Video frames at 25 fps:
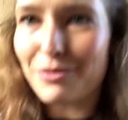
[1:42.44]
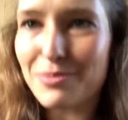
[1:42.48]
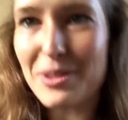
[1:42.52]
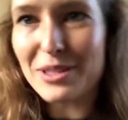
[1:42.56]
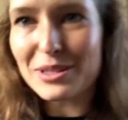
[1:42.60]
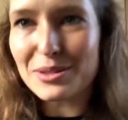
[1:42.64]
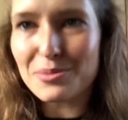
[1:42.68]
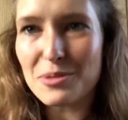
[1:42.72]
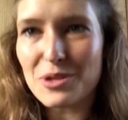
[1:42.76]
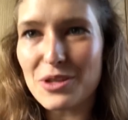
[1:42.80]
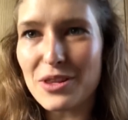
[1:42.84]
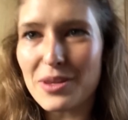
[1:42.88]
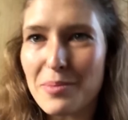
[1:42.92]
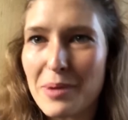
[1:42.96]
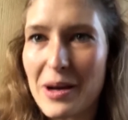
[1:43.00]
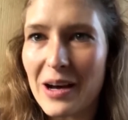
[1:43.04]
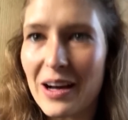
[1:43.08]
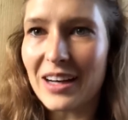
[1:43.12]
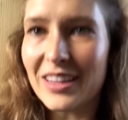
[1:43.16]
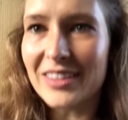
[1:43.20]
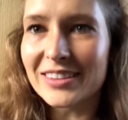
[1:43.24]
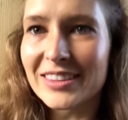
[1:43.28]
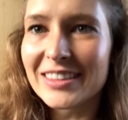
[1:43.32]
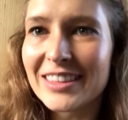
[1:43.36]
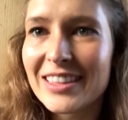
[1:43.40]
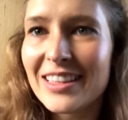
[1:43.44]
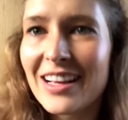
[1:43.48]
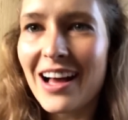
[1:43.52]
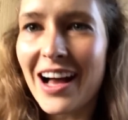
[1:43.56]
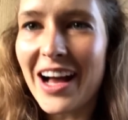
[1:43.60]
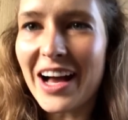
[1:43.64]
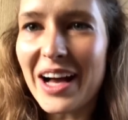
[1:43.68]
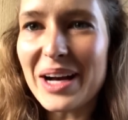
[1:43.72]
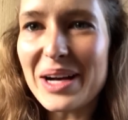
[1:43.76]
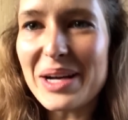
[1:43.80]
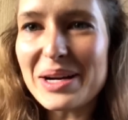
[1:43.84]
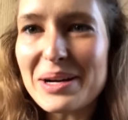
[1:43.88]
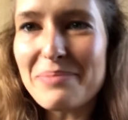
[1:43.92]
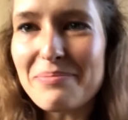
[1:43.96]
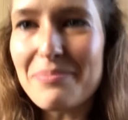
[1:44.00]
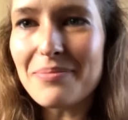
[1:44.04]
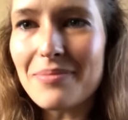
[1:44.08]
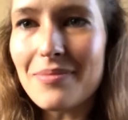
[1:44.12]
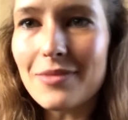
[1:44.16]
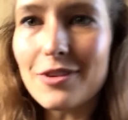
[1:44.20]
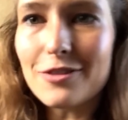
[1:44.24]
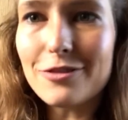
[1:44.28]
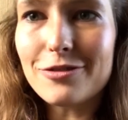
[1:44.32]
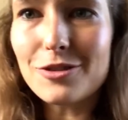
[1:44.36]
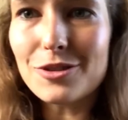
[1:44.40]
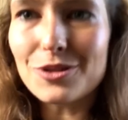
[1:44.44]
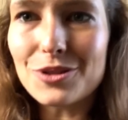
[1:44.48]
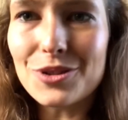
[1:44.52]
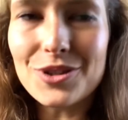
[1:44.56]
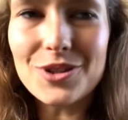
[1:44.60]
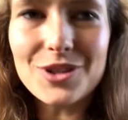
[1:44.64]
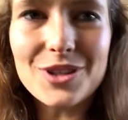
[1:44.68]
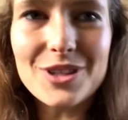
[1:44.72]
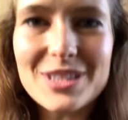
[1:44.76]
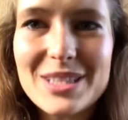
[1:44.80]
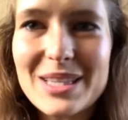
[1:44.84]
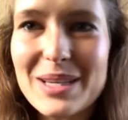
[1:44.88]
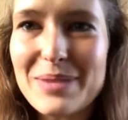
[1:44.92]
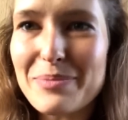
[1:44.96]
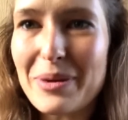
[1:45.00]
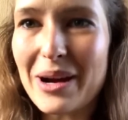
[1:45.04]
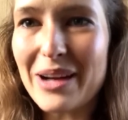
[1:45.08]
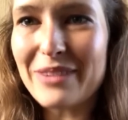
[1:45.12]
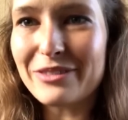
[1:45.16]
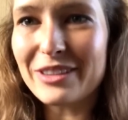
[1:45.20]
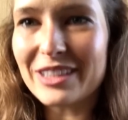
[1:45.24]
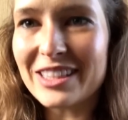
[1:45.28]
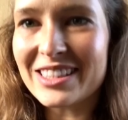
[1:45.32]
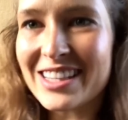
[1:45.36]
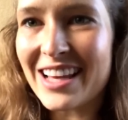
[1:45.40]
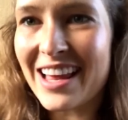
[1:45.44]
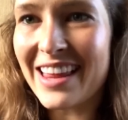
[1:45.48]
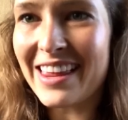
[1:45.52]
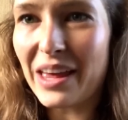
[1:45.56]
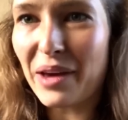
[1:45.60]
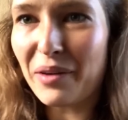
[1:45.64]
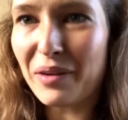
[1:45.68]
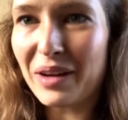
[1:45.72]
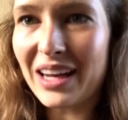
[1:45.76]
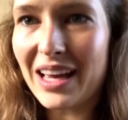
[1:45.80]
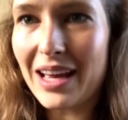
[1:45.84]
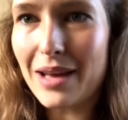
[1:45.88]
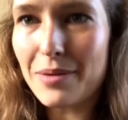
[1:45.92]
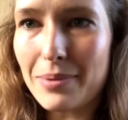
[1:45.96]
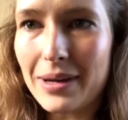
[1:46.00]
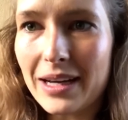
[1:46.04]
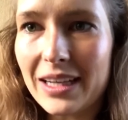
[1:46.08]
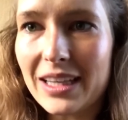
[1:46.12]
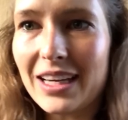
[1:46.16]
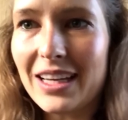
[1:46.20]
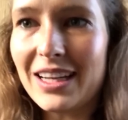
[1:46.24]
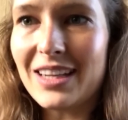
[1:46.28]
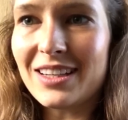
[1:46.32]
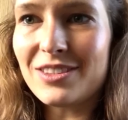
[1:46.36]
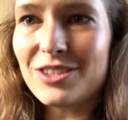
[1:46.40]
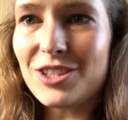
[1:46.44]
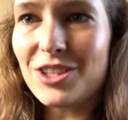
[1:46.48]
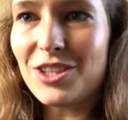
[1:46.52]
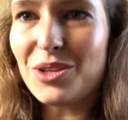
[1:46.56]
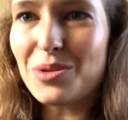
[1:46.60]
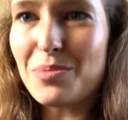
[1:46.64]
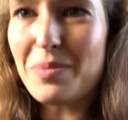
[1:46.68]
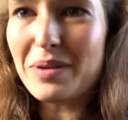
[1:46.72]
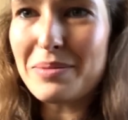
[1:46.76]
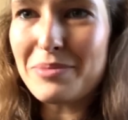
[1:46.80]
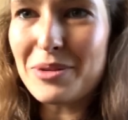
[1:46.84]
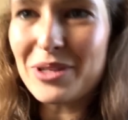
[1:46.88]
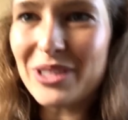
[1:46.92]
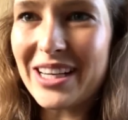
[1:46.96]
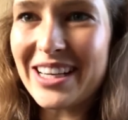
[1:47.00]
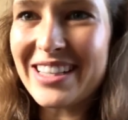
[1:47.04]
from the smoothie bar for some breakfast and I'm gonna head back in to do a bit more